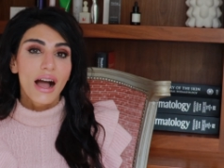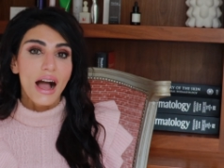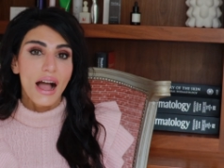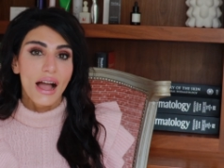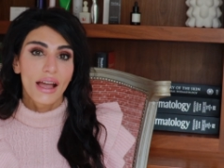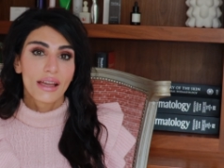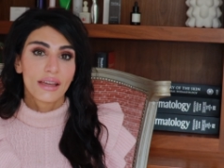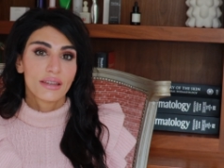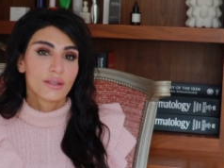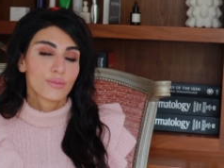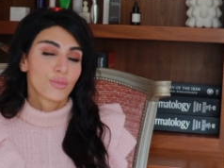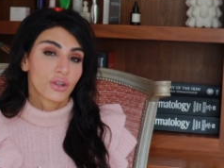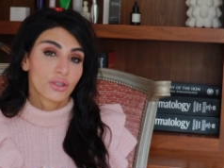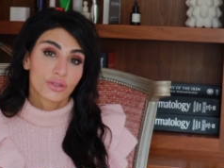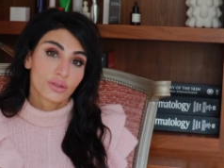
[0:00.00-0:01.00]

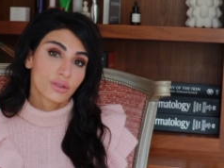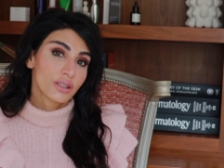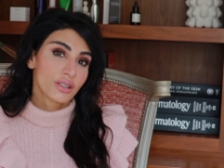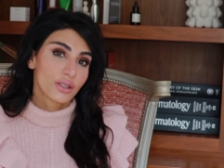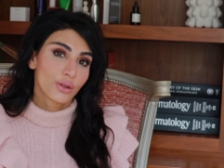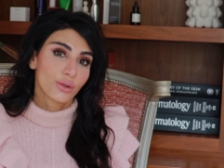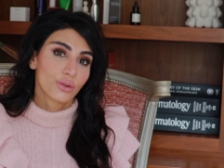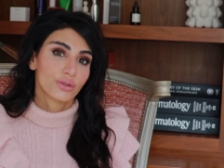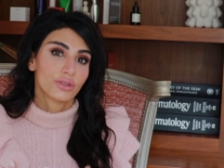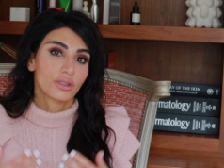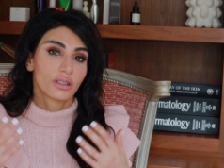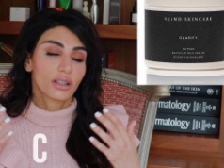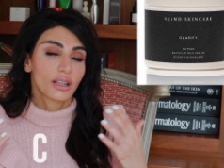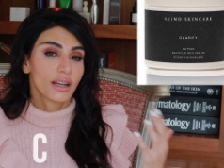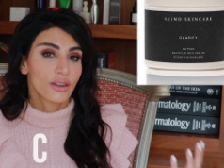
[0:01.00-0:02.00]
I personally use
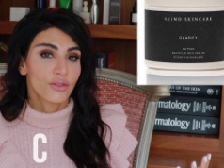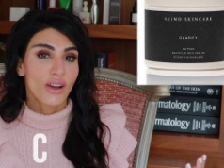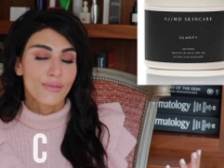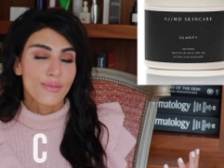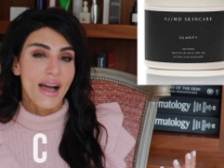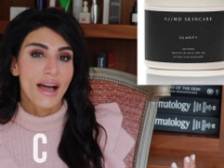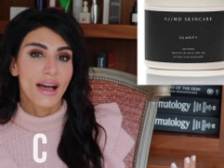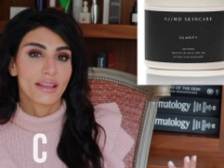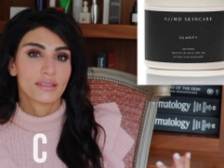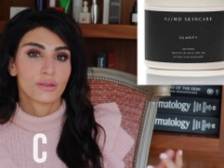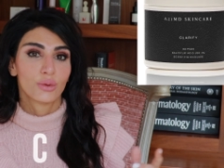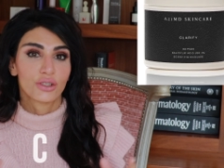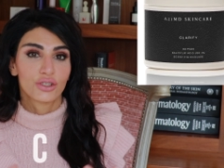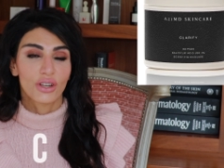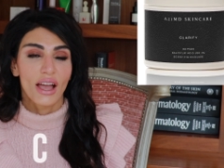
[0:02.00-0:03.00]
Clarify pads,
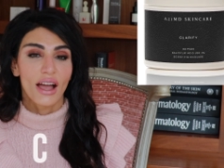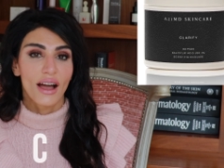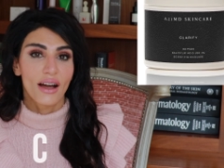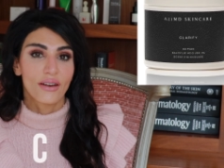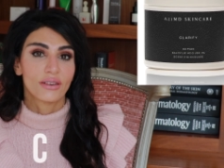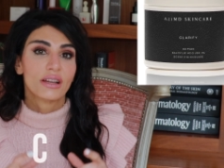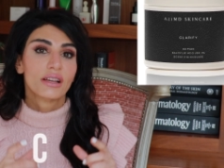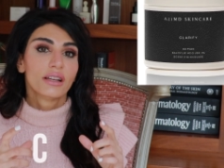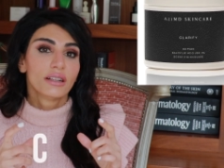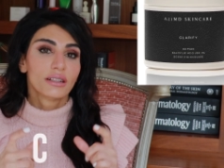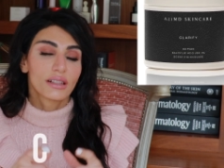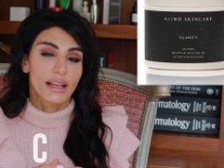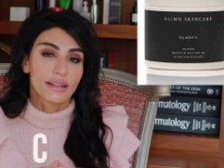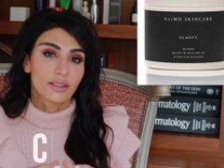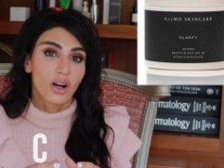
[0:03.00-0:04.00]
which have
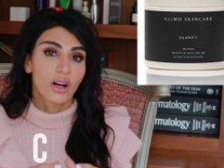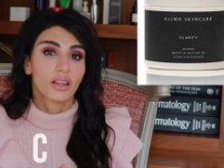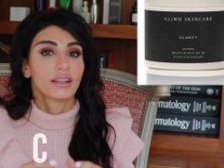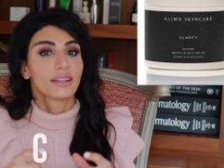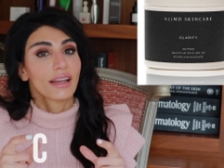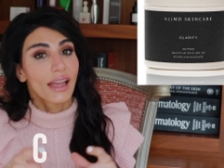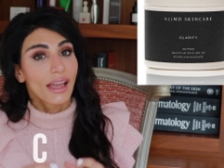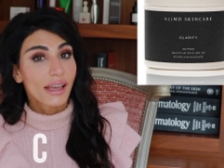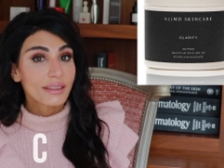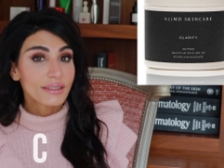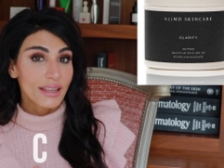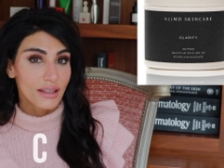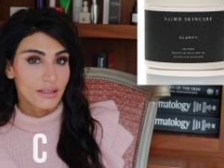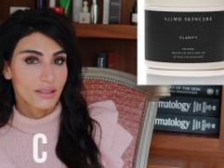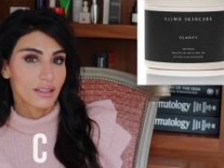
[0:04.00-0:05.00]
glycolic and
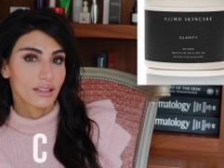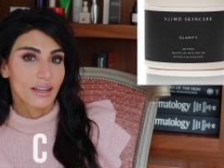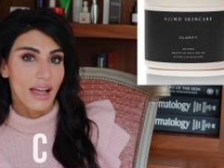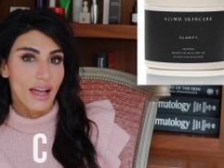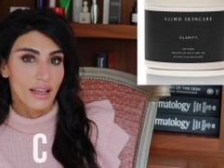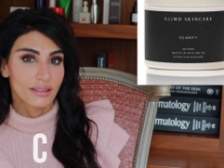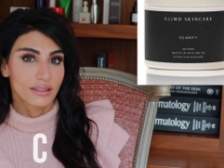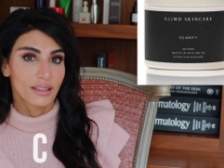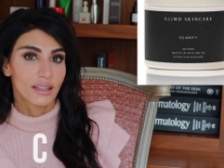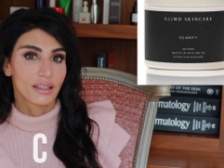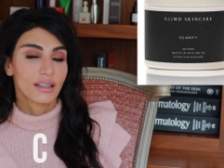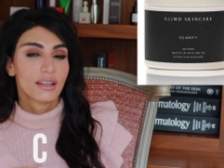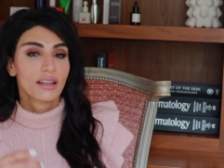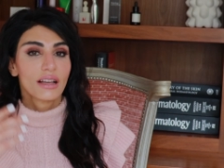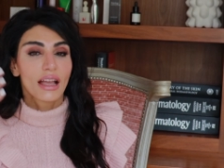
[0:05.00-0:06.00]
salicylic
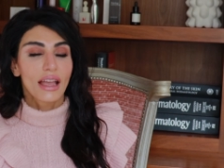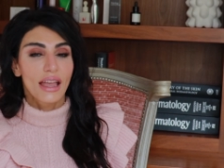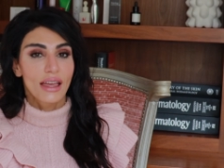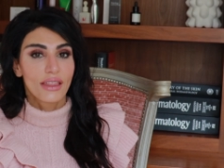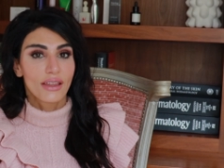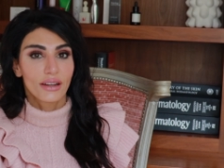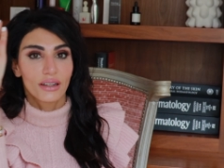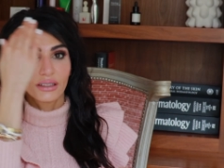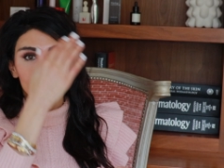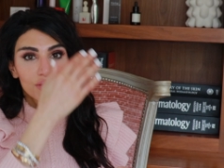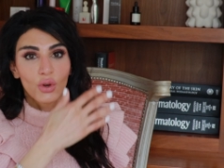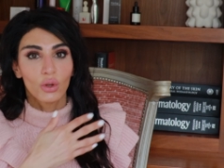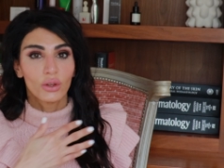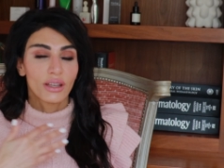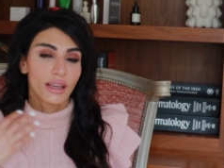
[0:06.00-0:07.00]
acid, and they're
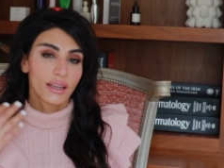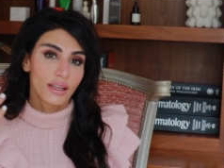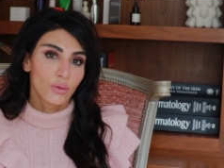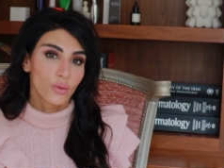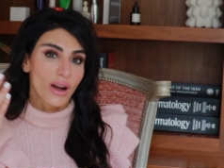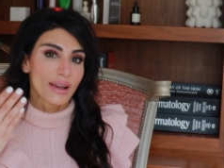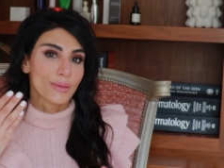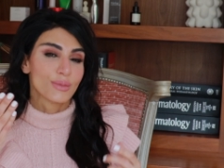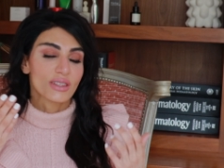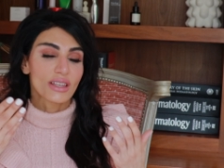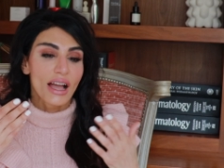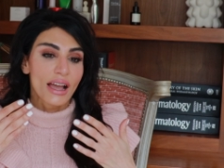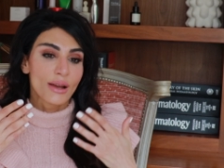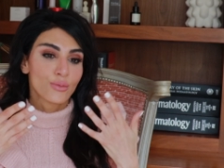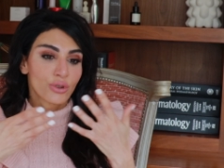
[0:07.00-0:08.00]
exfoliating wipes.
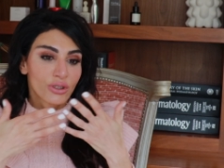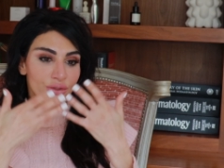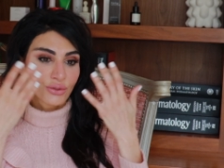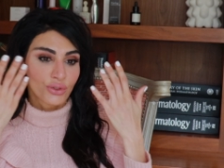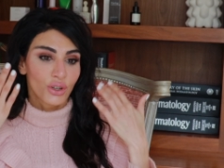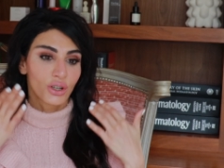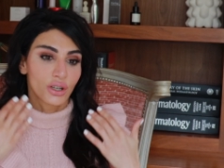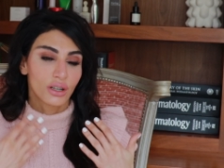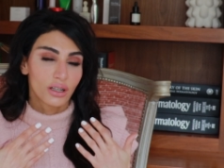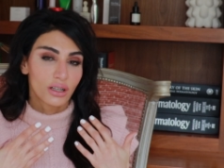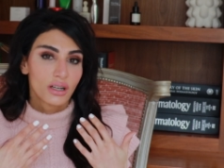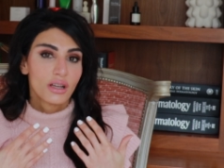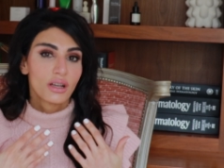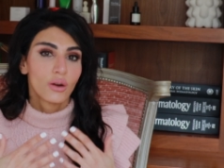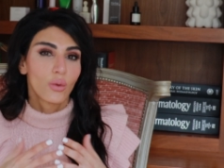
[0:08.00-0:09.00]
I
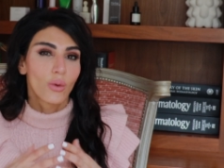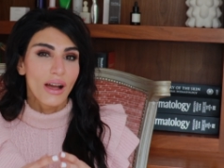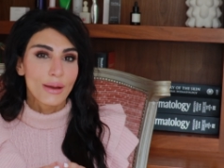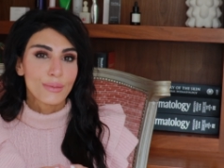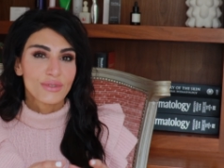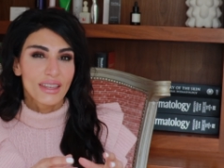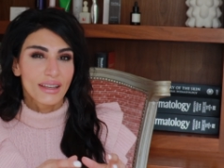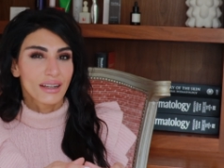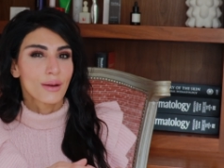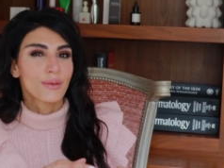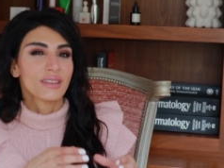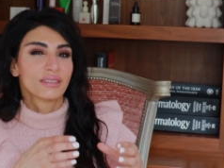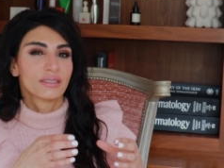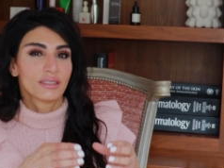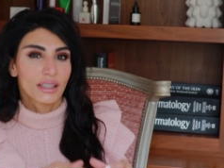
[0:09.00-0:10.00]
prefer wipes. They come
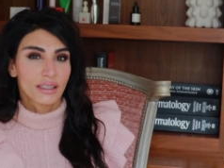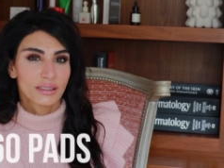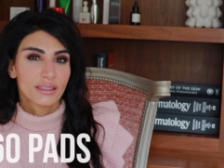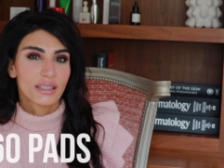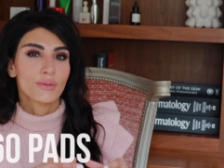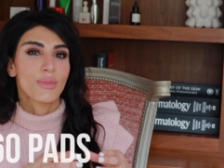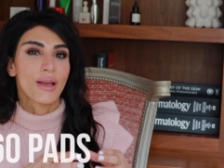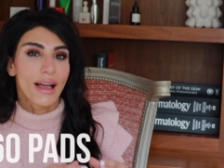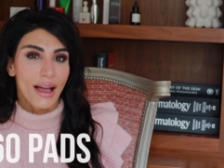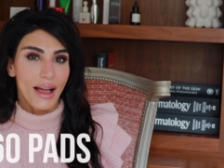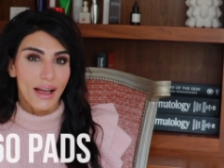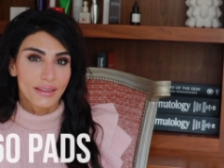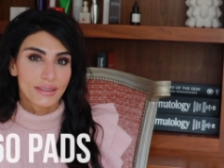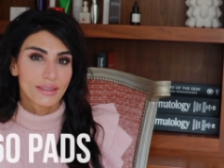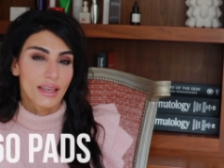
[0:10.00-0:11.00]
as sixty
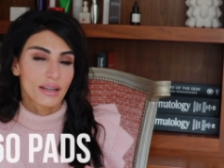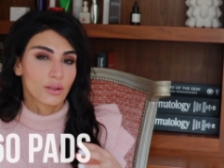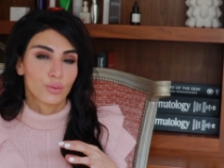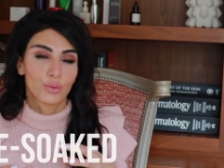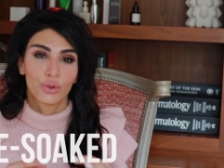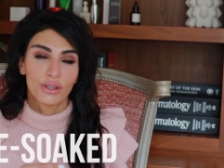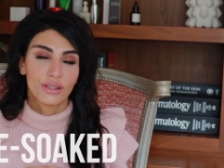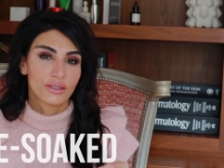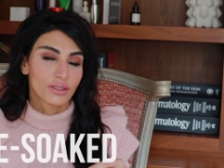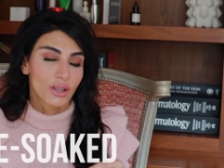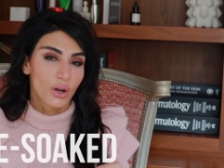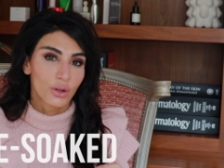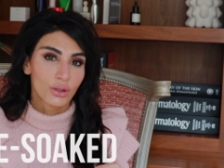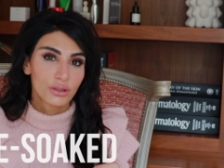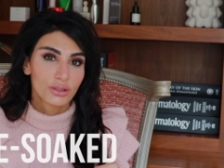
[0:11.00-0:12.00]
pads that are
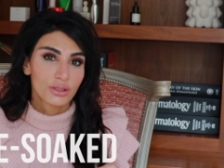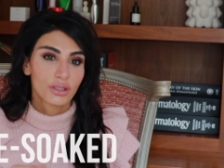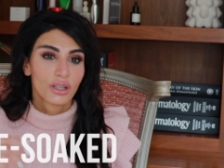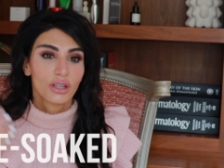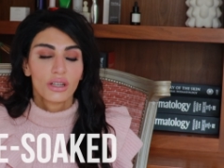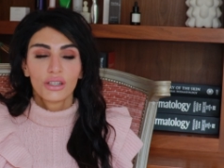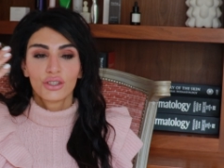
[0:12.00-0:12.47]
pre-soaked.